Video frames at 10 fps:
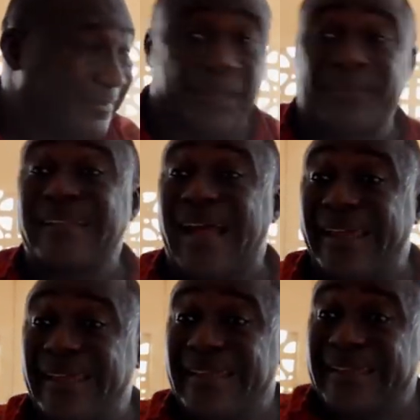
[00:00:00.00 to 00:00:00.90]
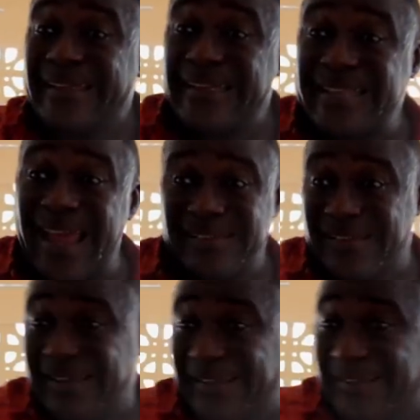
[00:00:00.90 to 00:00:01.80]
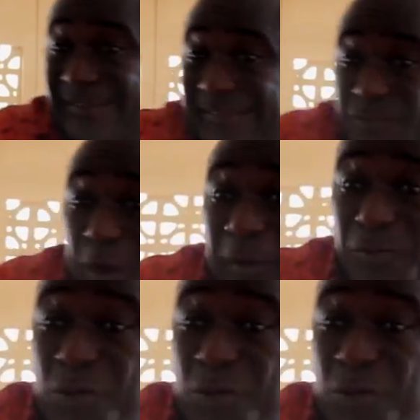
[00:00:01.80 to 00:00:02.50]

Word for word: chapter 9. He said somebody